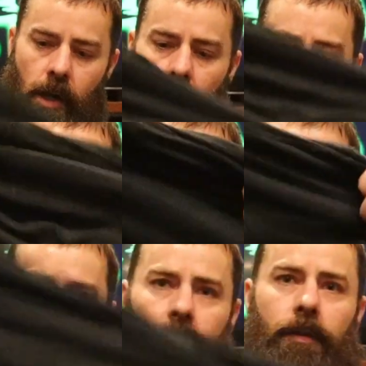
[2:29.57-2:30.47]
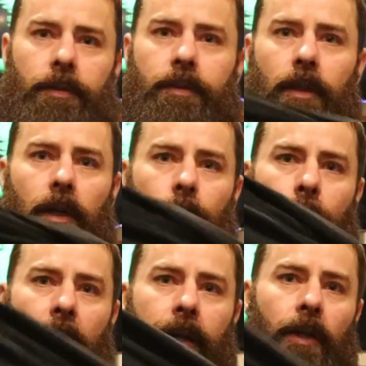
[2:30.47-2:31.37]
I took this
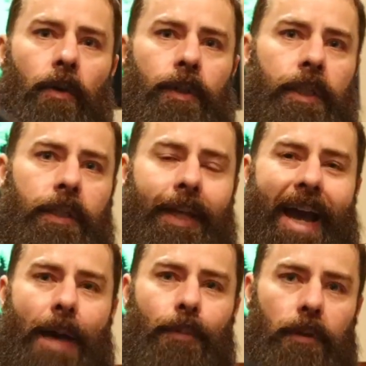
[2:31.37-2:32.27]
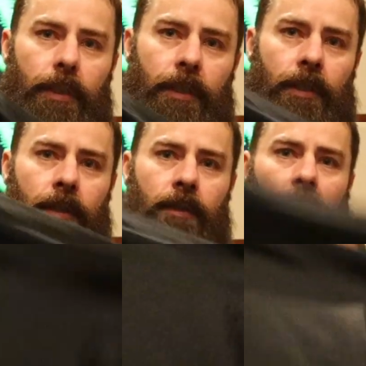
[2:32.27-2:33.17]
Patagonia
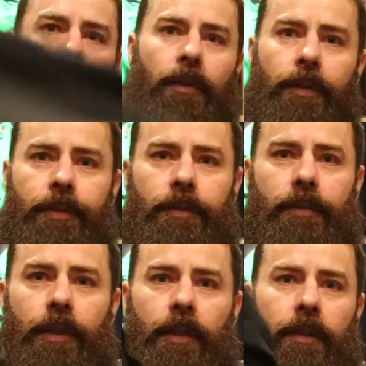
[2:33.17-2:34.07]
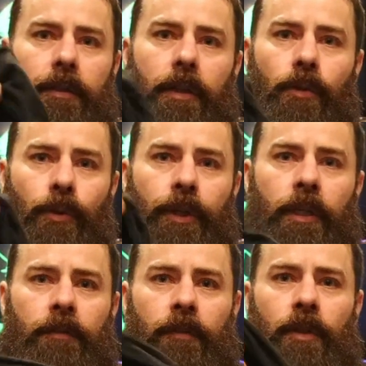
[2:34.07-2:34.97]
Capilene. This is the
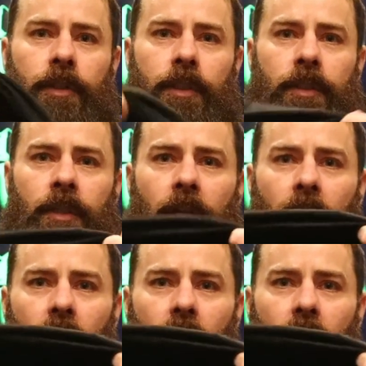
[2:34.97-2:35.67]
hoodie version.